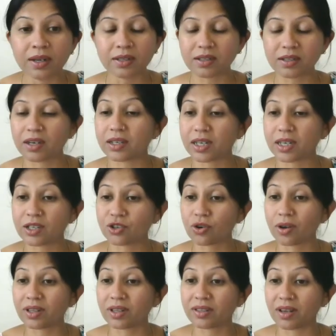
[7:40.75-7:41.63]
Certain
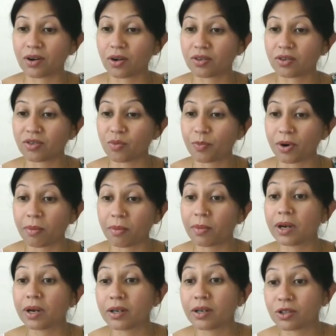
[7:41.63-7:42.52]
joints are also
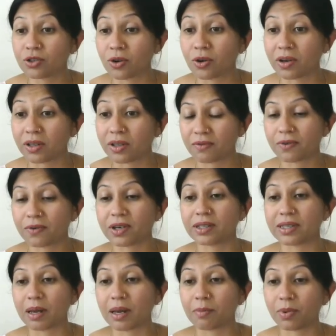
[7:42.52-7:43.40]
permanent joints. For
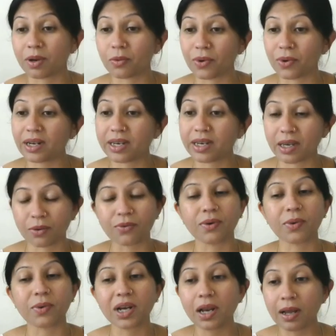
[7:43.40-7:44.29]
example, welding,
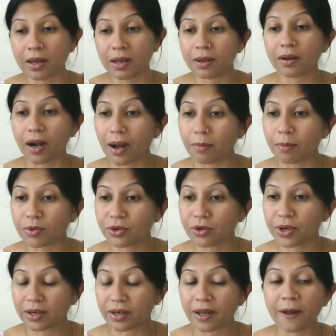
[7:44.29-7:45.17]
we will come to
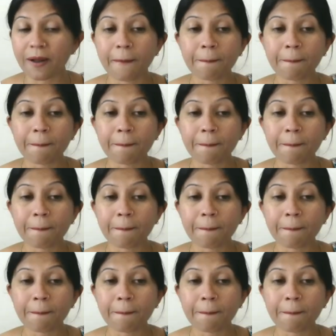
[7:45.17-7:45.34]
it.